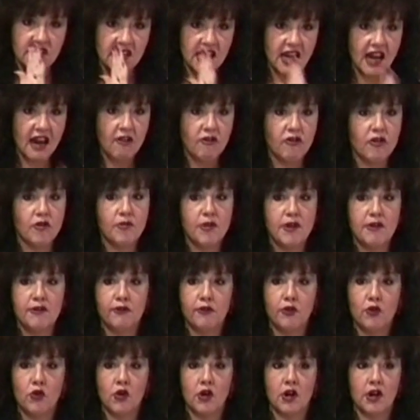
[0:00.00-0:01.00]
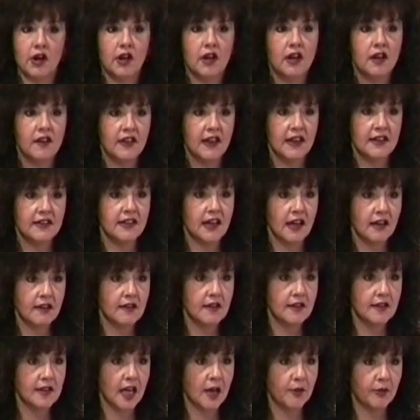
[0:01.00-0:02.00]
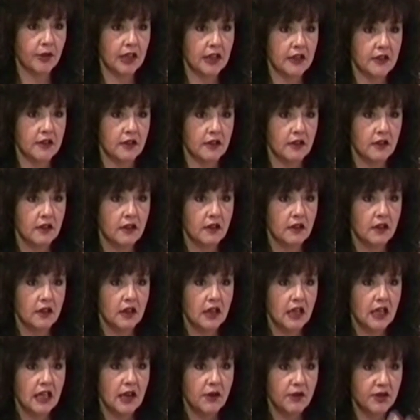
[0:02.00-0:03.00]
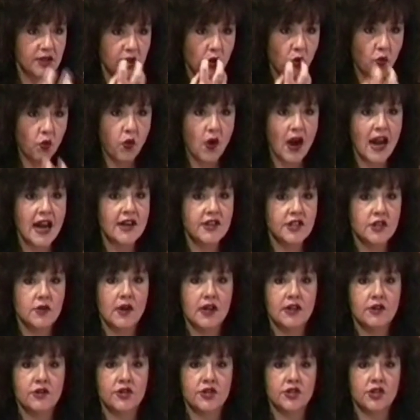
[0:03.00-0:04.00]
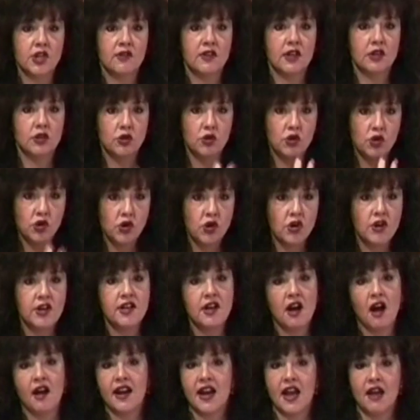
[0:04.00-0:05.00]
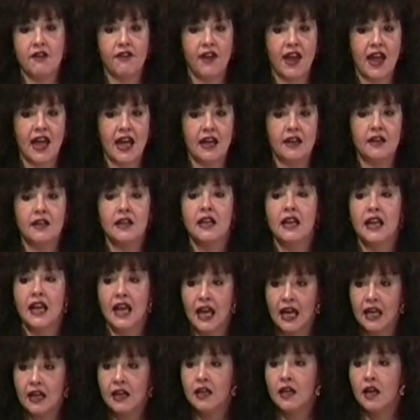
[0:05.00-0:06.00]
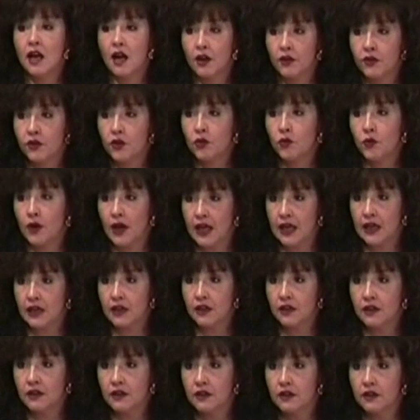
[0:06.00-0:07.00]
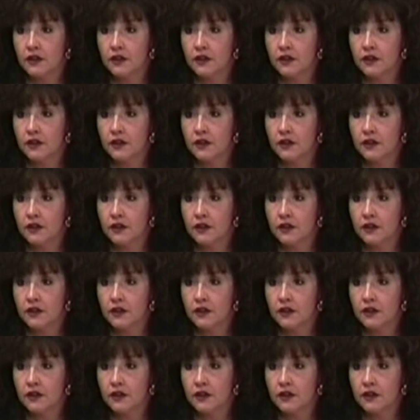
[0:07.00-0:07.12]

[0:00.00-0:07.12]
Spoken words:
never before that death is imminent. There is a way to understand that you could not have had any other way.